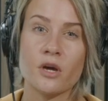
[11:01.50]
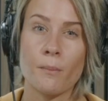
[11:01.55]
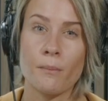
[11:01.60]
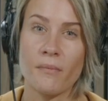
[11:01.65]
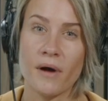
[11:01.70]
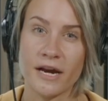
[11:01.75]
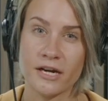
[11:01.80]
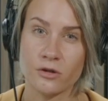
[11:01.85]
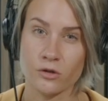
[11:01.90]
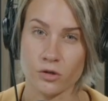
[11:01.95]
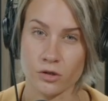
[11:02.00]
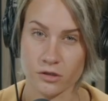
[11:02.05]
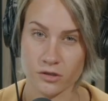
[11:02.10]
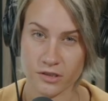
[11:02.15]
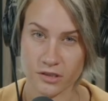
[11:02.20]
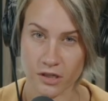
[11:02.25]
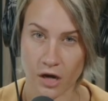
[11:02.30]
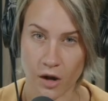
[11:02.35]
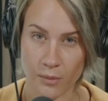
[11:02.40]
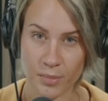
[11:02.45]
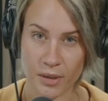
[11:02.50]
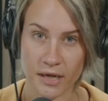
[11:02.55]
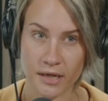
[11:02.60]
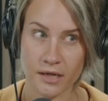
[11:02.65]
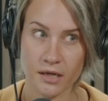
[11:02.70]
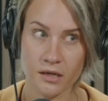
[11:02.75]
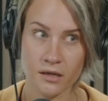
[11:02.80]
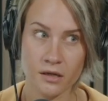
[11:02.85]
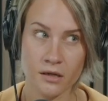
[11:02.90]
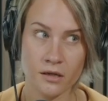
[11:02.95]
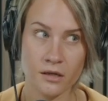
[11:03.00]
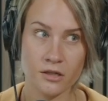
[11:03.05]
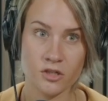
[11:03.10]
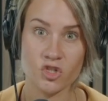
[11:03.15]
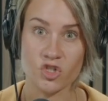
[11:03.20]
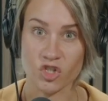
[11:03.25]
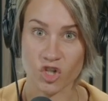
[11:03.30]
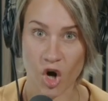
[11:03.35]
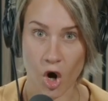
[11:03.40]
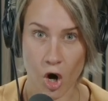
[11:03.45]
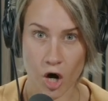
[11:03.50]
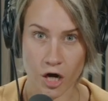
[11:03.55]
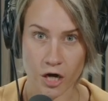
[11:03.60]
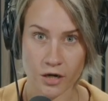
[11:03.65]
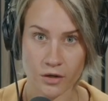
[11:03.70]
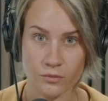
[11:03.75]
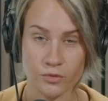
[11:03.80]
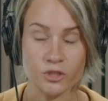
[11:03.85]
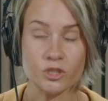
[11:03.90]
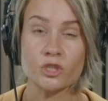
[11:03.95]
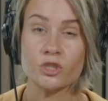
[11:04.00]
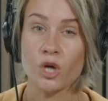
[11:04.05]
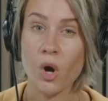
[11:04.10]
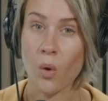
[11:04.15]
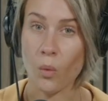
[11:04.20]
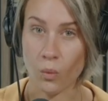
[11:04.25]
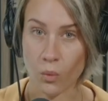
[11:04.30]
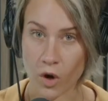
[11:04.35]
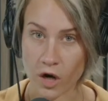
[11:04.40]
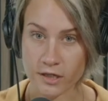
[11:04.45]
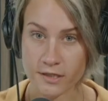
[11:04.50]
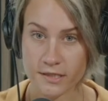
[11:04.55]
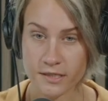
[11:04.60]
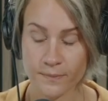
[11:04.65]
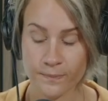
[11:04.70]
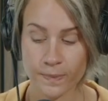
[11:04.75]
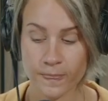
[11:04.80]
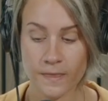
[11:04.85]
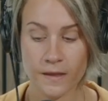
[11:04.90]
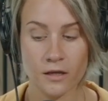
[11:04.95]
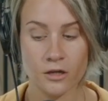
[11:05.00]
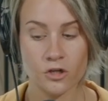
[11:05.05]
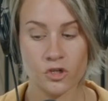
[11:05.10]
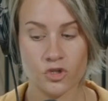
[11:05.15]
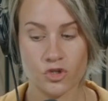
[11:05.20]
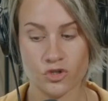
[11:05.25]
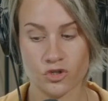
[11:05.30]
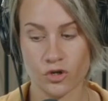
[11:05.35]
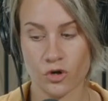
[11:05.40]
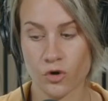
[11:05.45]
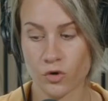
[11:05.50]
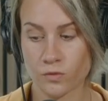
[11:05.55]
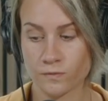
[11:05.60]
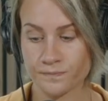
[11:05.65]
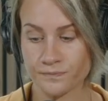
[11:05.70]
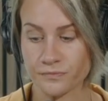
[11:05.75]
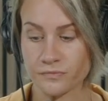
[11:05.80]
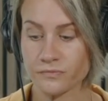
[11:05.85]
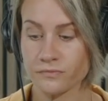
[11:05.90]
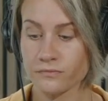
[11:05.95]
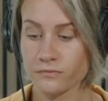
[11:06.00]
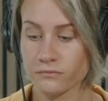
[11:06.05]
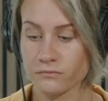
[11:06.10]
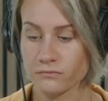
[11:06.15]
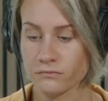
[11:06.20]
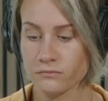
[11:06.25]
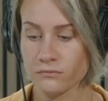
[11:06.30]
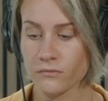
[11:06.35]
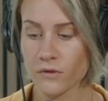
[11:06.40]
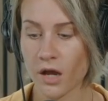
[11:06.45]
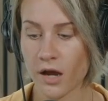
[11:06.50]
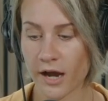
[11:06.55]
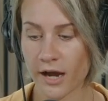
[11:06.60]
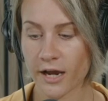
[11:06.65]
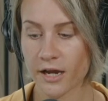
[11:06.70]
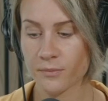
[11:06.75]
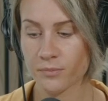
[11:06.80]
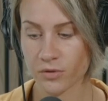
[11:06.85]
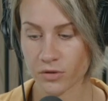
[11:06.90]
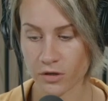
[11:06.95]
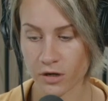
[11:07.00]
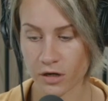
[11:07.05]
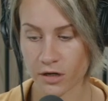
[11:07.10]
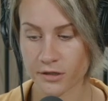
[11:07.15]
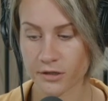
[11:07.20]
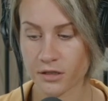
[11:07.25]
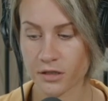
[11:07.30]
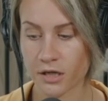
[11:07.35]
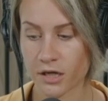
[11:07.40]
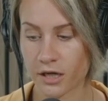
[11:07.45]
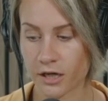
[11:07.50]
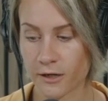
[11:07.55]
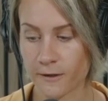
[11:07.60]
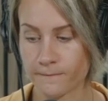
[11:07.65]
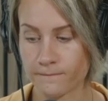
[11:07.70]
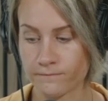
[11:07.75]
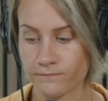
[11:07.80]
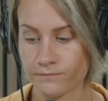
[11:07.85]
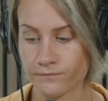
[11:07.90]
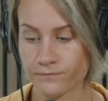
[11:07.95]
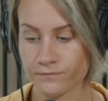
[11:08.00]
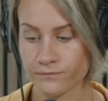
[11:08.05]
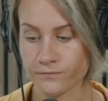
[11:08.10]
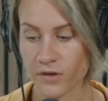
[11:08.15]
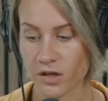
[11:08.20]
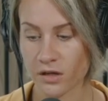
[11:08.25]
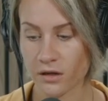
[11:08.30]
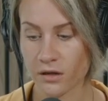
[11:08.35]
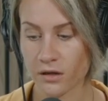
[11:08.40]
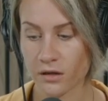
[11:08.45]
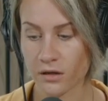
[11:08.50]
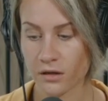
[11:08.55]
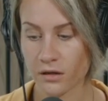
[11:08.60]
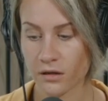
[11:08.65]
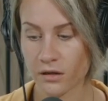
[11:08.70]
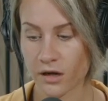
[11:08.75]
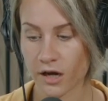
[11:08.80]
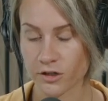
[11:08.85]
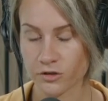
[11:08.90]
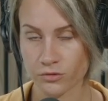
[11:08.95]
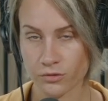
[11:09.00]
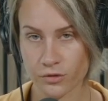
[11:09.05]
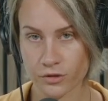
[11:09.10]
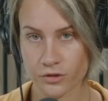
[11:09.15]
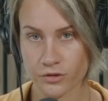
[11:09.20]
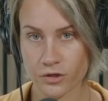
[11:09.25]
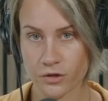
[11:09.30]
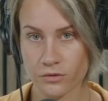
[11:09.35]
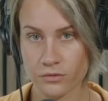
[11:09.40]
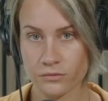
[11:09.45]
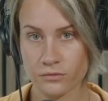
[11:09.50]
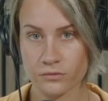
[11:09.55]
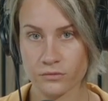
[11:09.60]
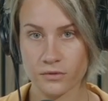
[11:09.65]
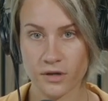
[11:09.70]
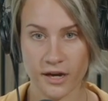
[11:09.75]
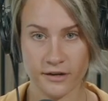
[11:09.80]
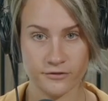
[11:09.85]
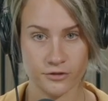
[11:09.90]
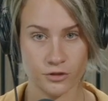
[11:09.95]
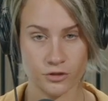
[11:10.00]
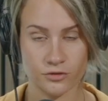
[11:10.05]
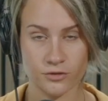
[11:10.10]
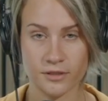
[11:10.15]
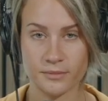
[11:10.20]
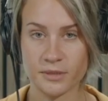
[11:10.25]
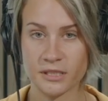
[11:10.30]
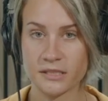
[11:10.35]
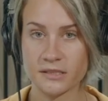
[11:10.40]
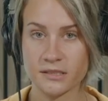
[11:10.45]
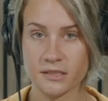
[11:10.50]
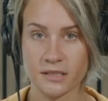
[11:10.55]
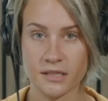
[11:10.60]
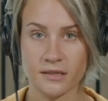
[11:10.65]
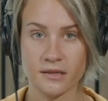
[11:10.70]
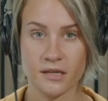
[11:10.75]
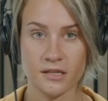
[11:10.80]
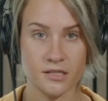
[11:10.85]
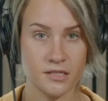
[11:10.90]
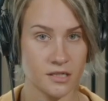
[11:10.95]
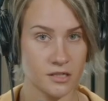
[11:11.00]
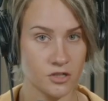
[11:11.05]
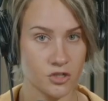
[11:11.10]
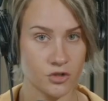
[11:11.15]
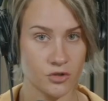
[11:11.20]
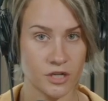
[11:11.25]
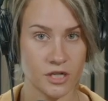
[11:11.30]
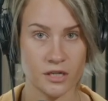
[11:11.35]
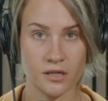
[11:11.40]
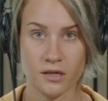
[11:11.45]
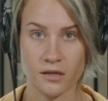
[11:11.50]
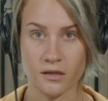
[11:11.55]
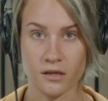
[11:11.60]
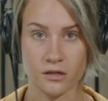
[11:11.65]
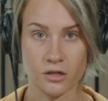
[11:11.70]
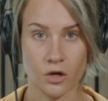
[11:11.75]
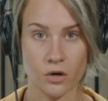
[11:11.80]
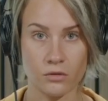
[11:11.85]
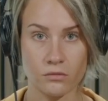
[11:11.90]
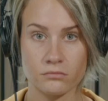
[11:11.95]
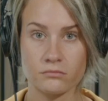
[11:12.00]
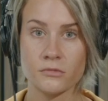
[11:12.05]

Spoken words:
a microscopic scar, which you don't want. So I put on hydrocortisone after a treatment and then sunscreen and then go.